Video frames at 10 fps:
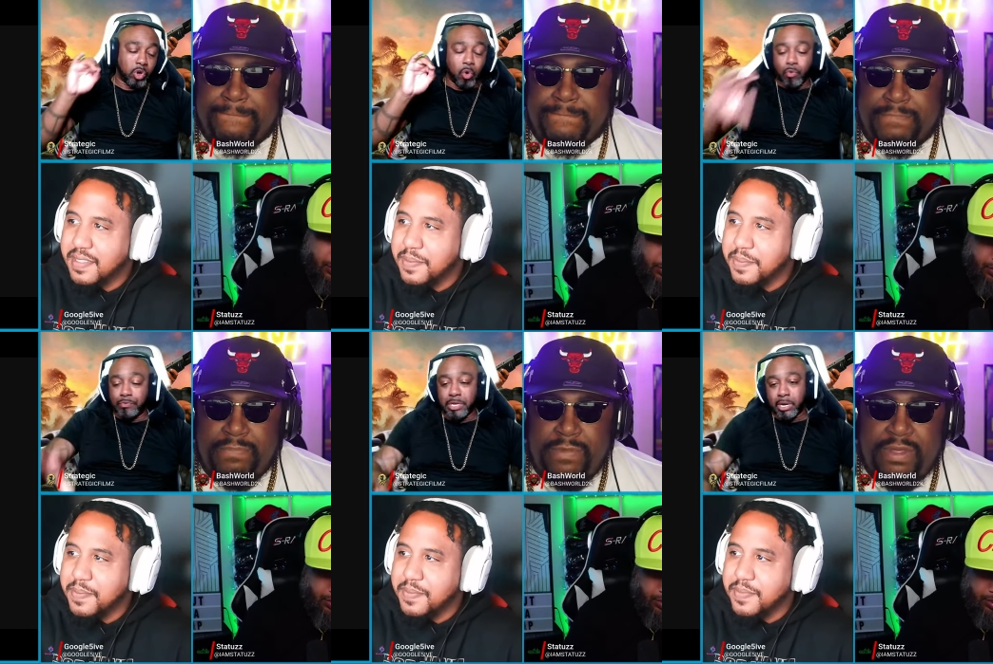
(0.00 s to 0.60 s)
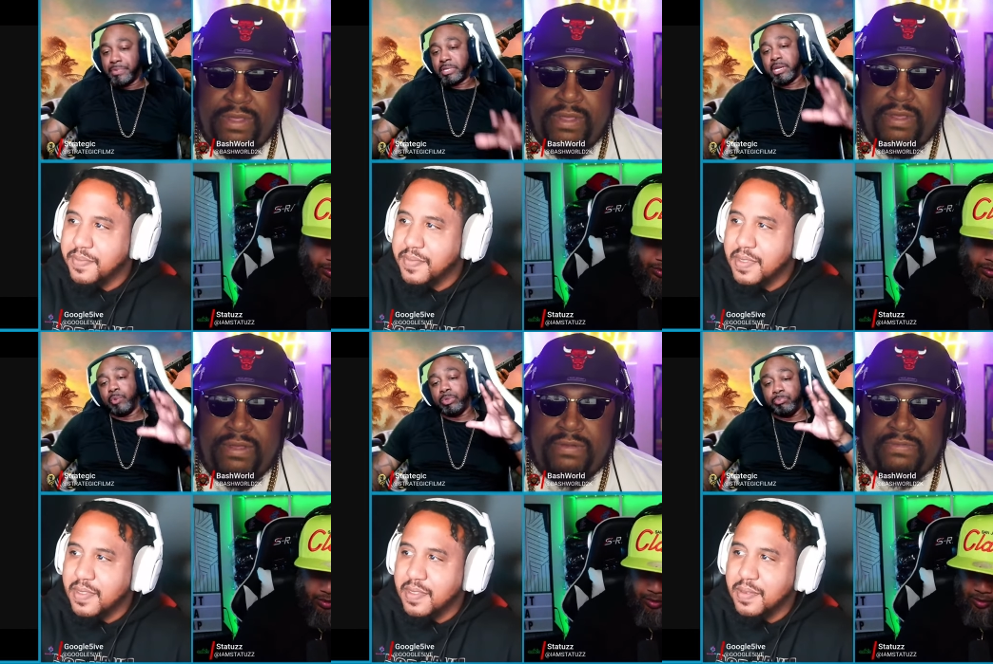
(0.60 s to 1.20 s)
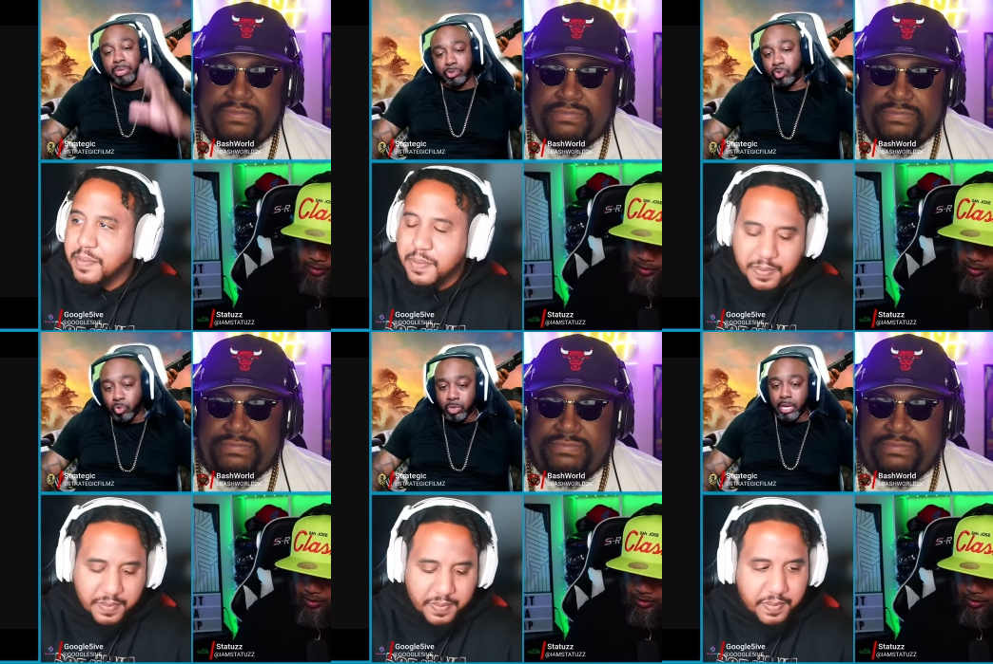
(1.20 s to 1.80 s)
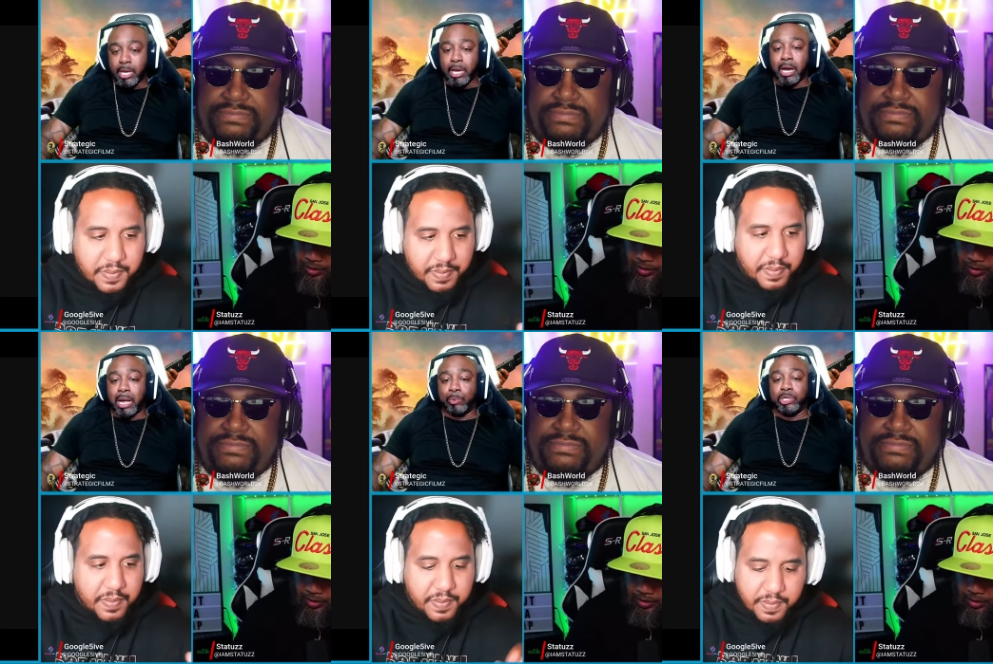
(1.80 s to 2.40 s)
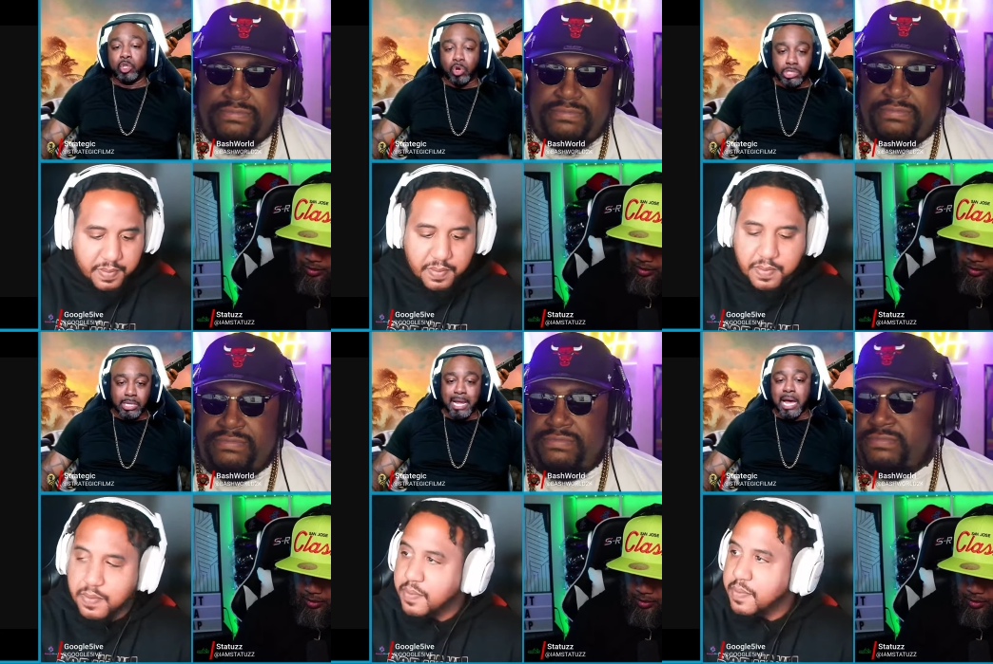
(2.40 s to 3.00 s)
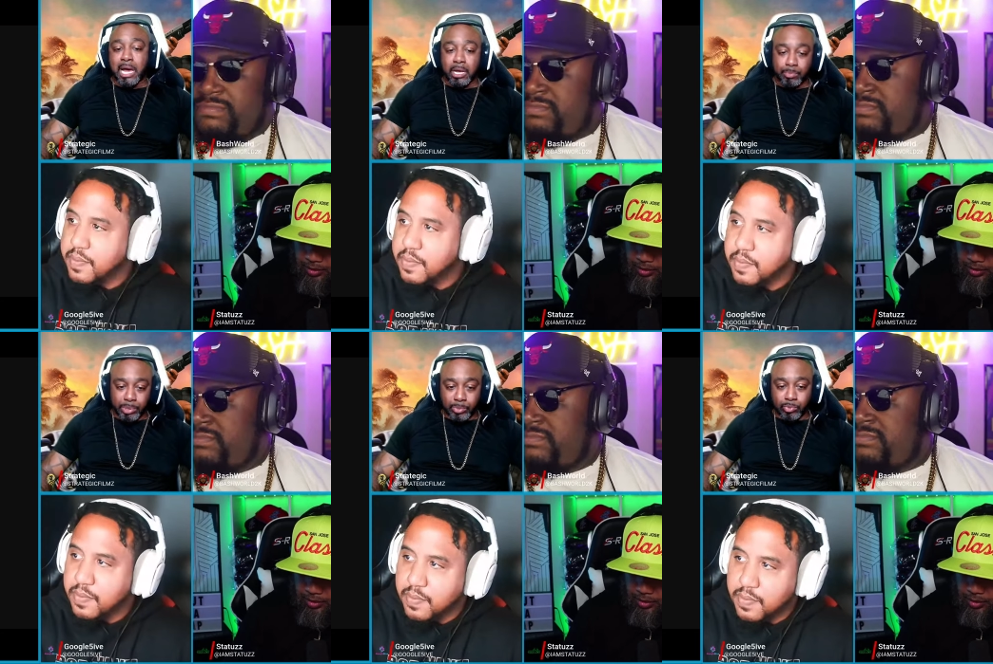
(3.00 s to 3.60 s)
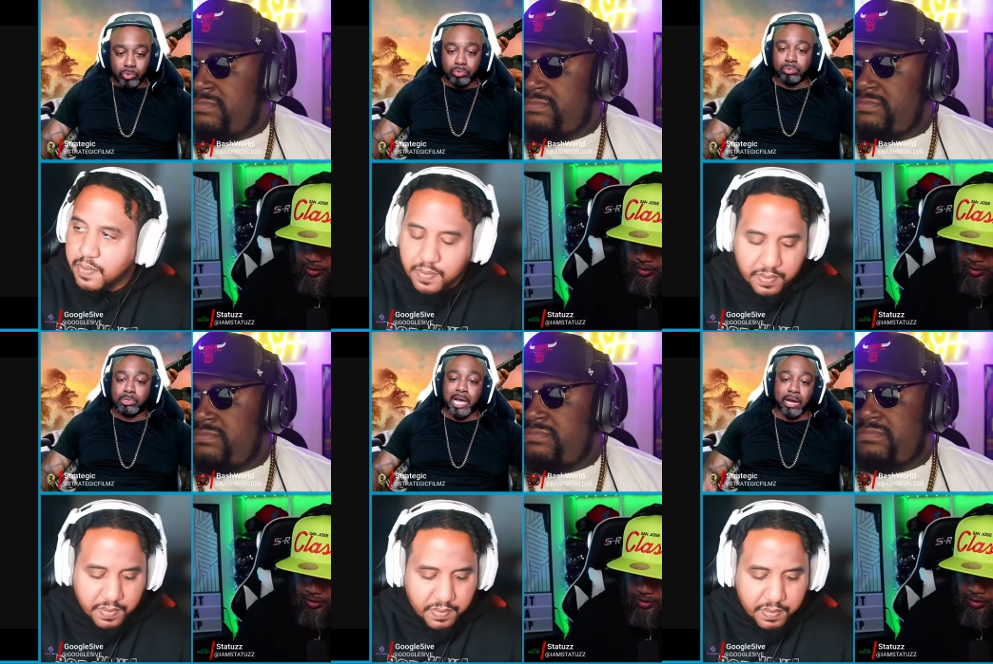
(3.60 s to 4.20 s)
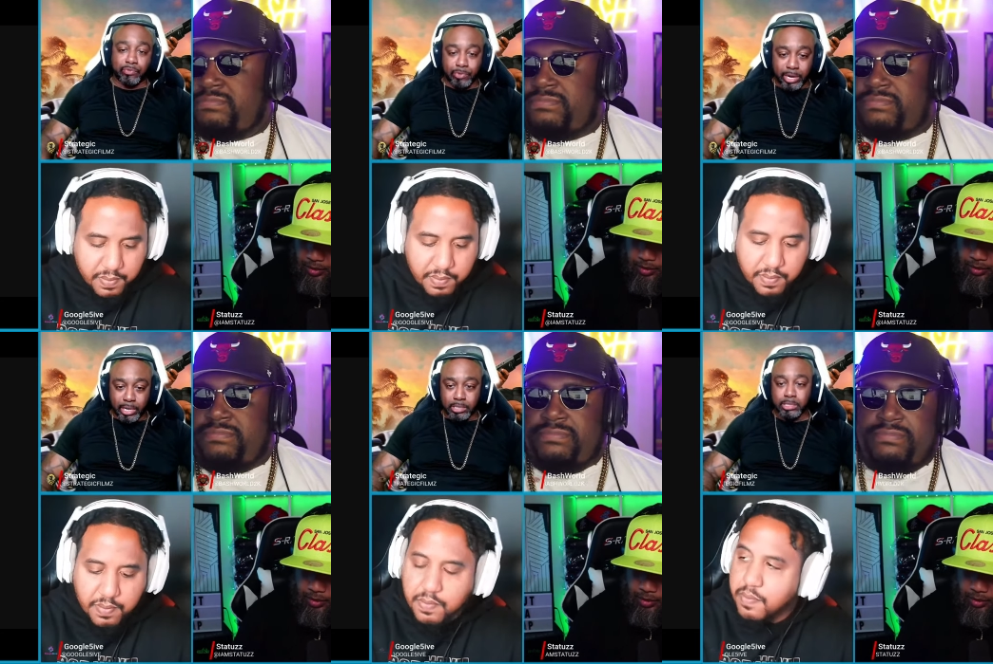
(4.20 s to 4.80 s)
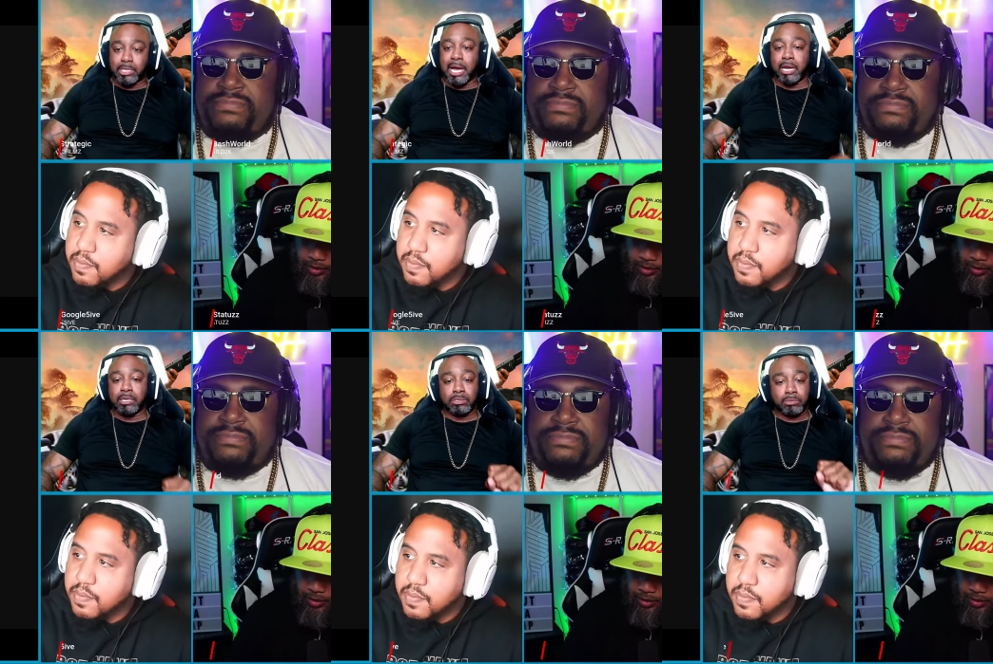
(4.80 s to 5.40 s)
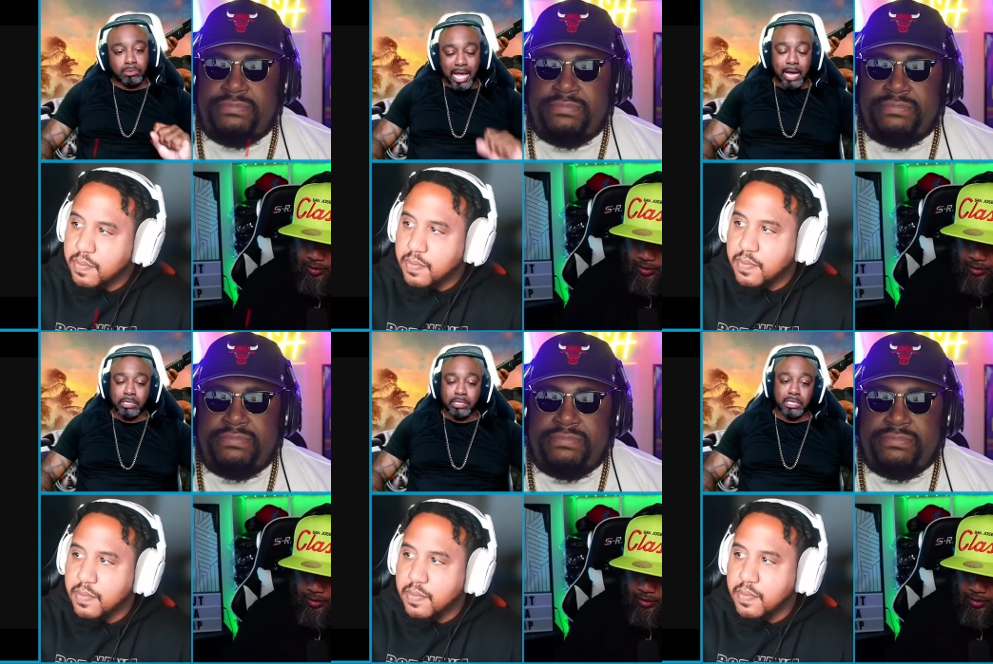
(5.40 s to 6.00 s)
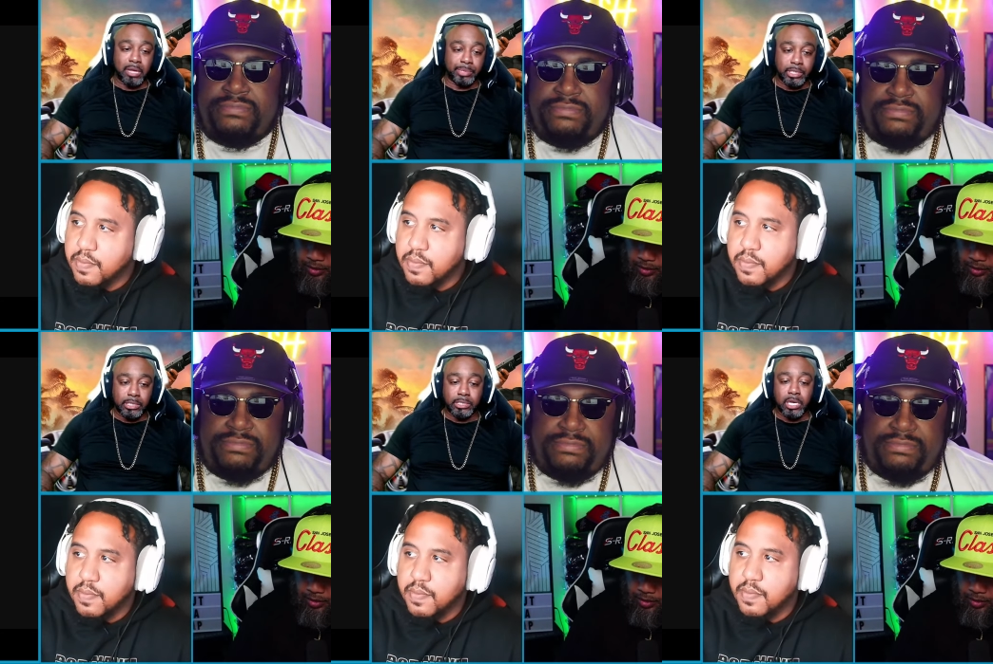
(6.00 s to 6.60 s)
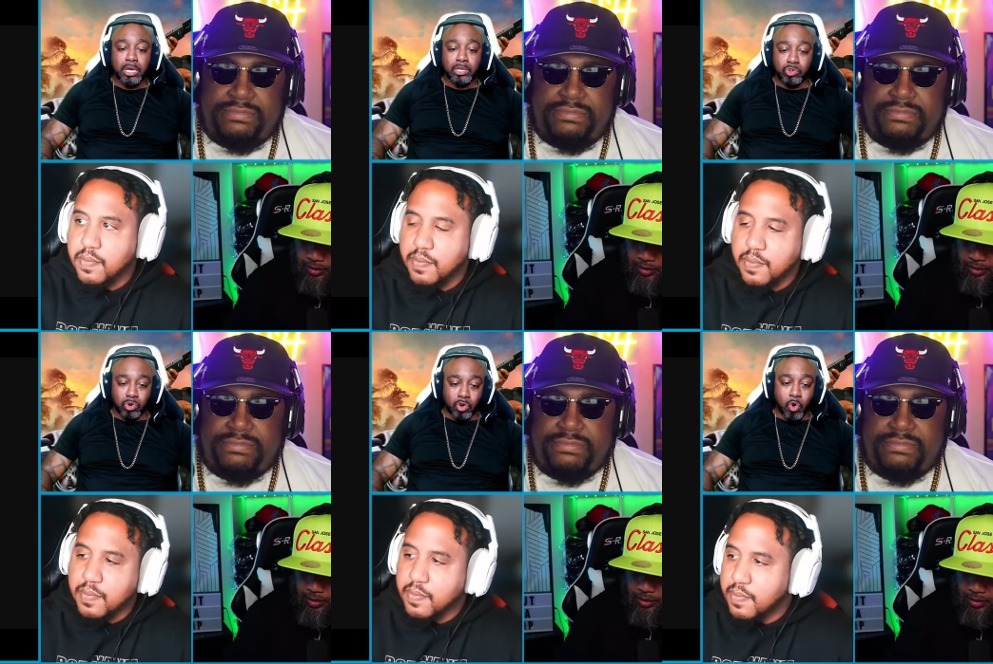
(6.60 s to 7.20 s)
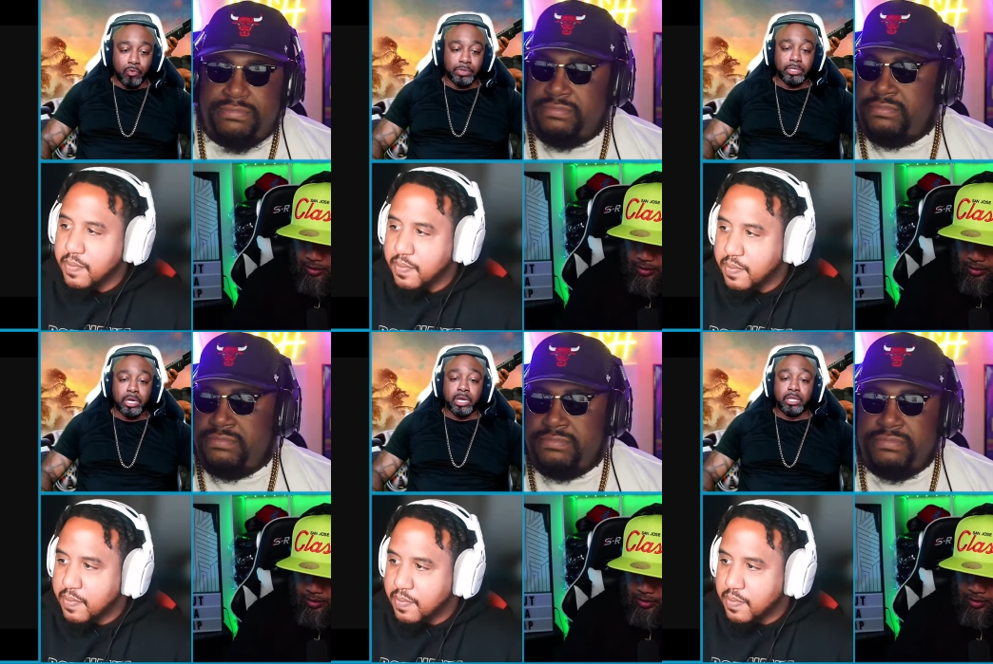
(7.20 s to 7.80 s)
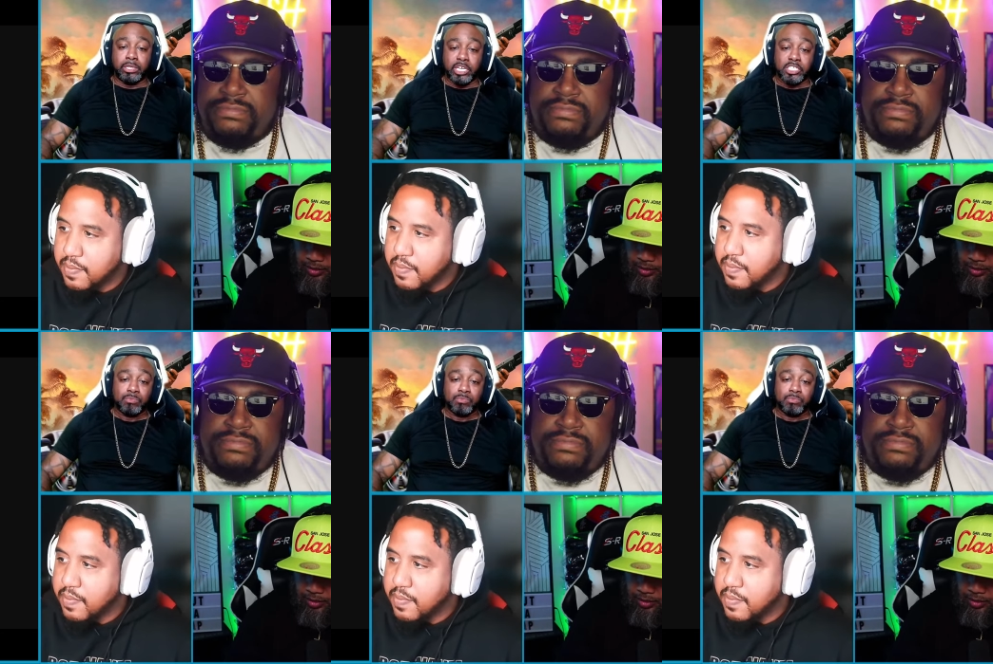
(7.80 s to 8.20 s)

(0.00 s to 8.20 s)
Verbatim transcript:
Speaker 1: COVID and everything that we've been through, we lost a lot of people, a lot of friends, a lot of, lot of celebrities during COVID. This